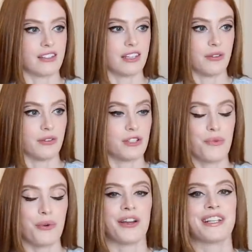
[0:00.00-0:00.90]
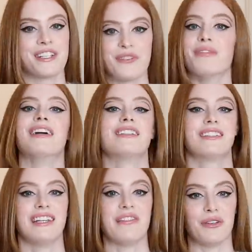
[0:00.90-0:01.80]
So don't worry too
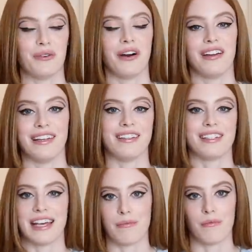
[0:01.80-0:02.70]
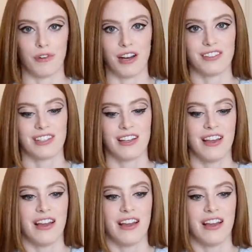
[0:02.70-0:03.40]
much if you are in the same rut.